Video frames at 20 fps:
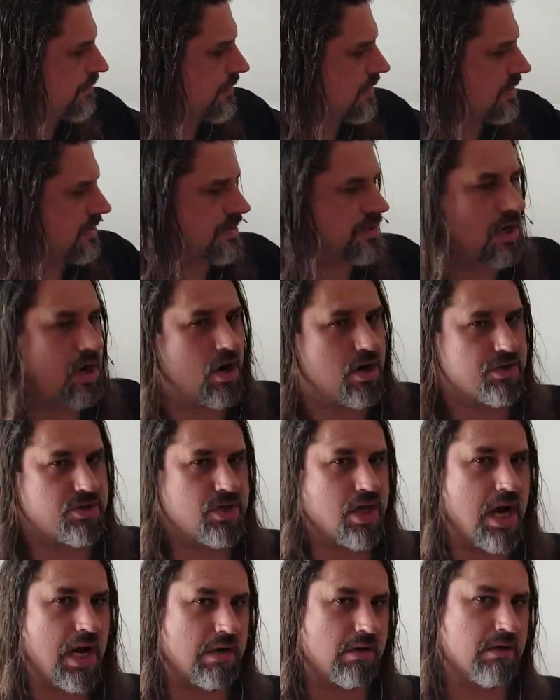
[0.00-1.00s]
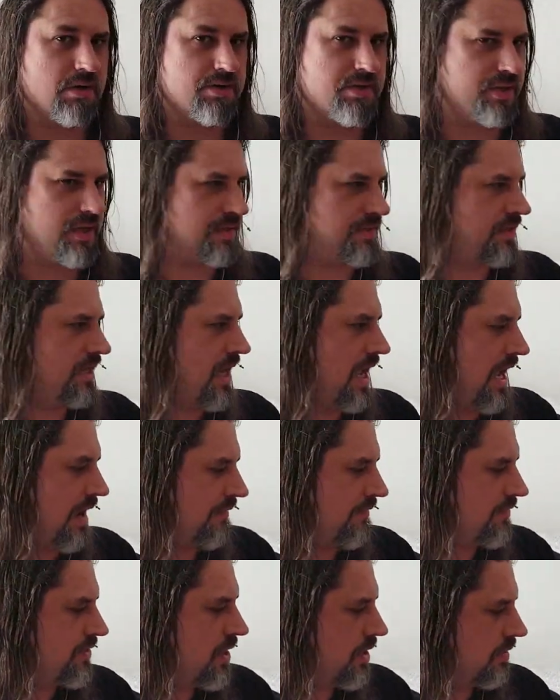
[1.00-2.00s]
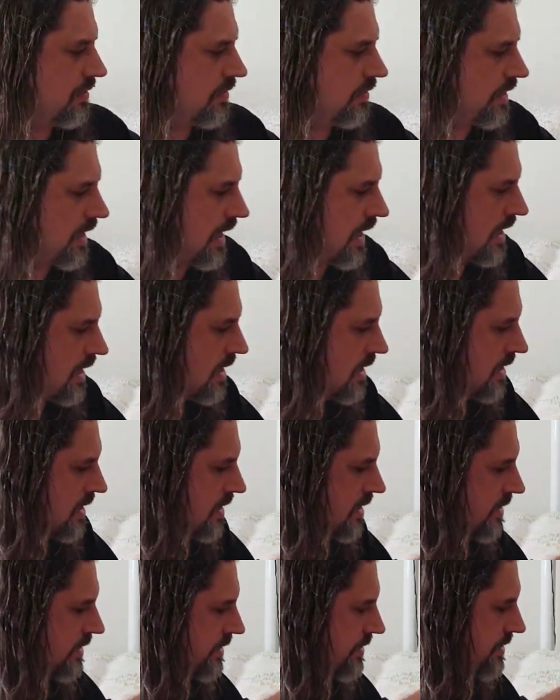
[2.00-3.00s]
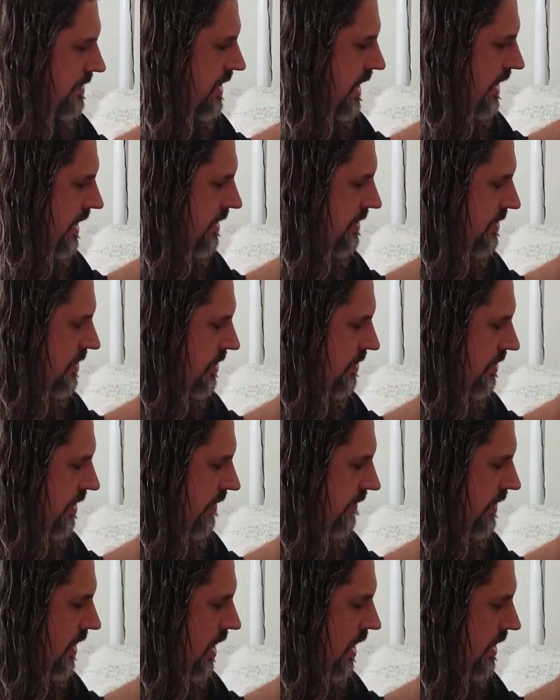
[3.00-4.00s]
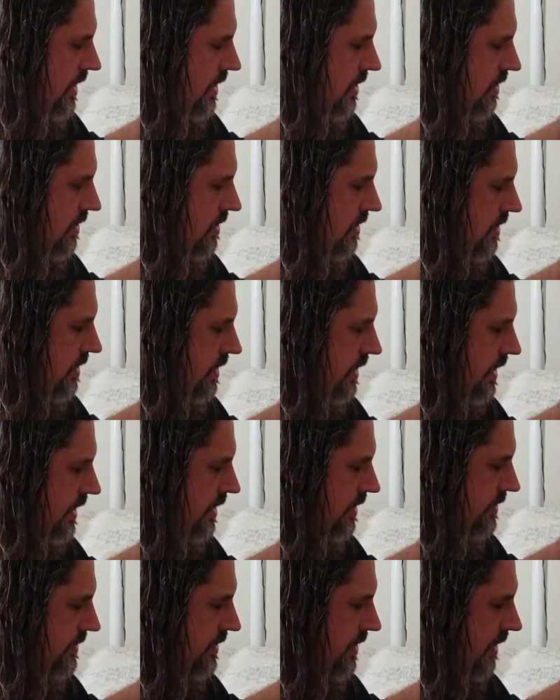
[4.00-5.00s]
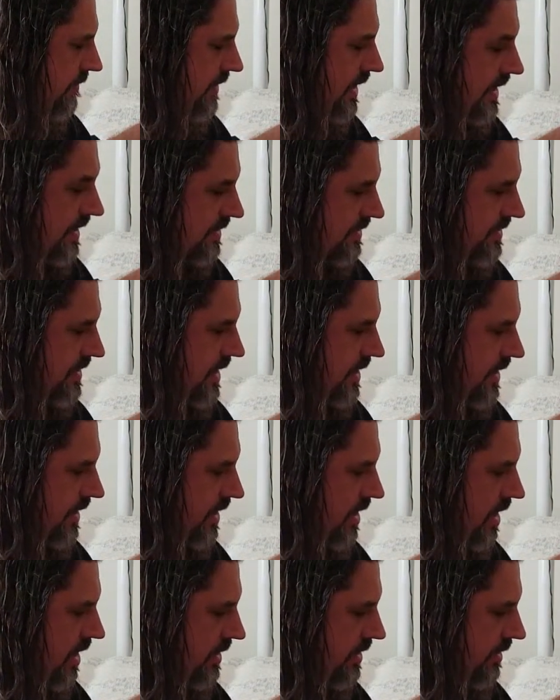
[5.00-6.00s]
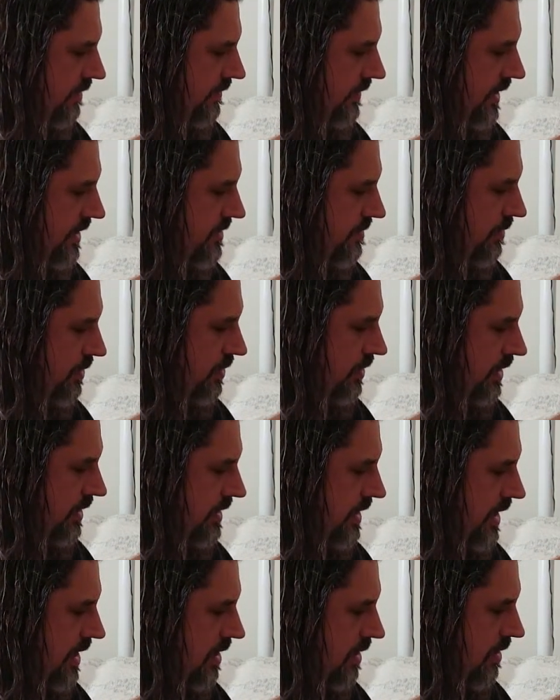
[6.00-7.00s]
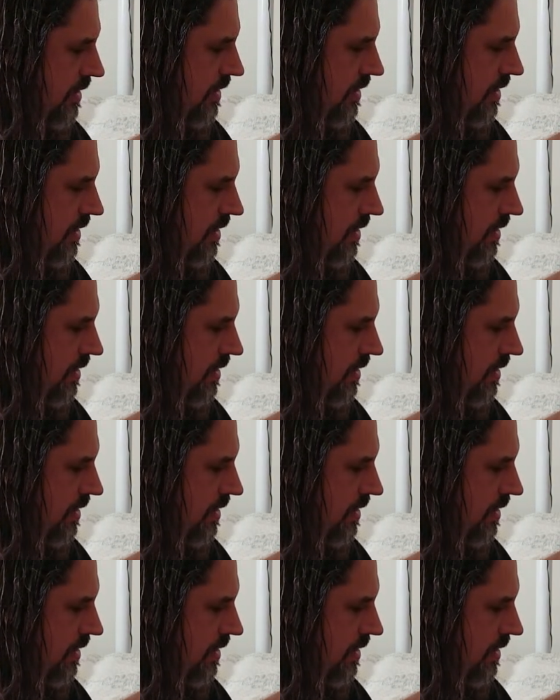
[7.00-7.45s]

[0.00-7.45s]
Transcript: It's the heart chakra, so that's an F tone, okay? The second tone I've got here is, I've got it set at an octave. Let's pull it down.